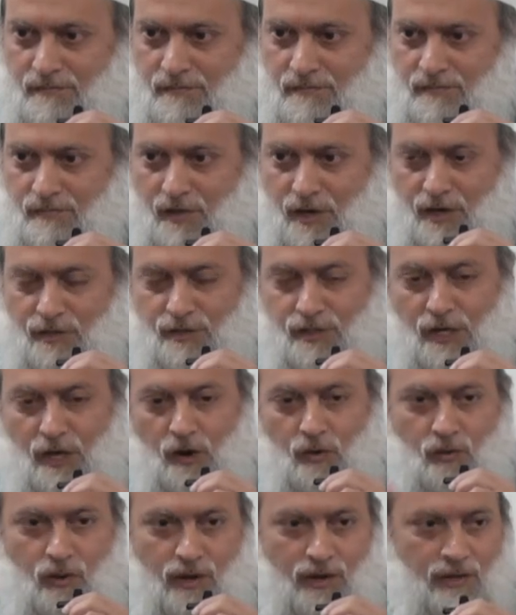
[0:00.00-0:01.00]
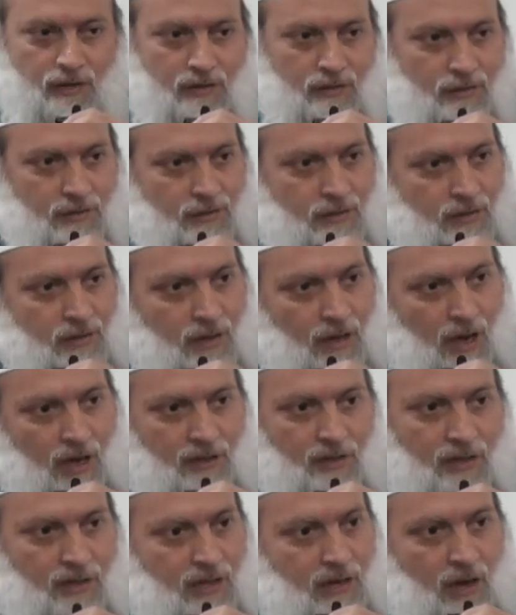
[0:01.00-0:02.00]
There is no one
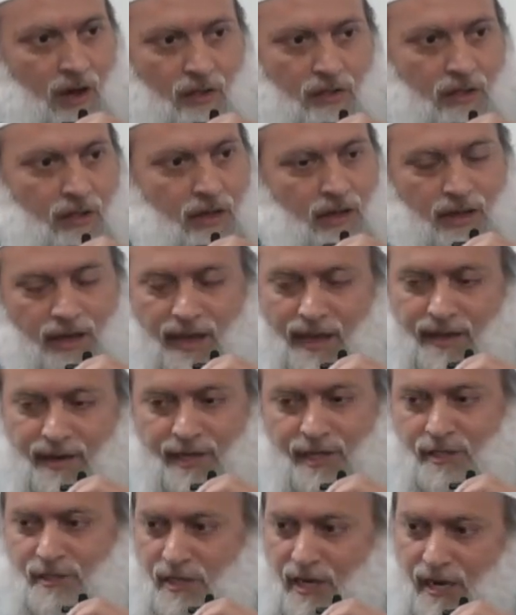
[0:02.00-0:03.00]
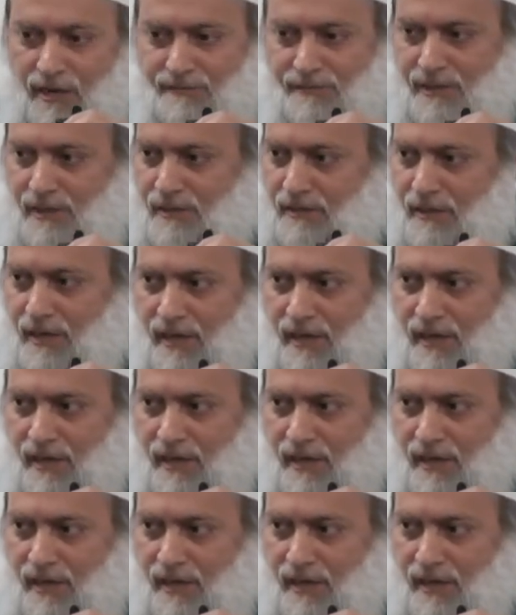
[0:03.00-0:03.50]
other than Allah and His Abd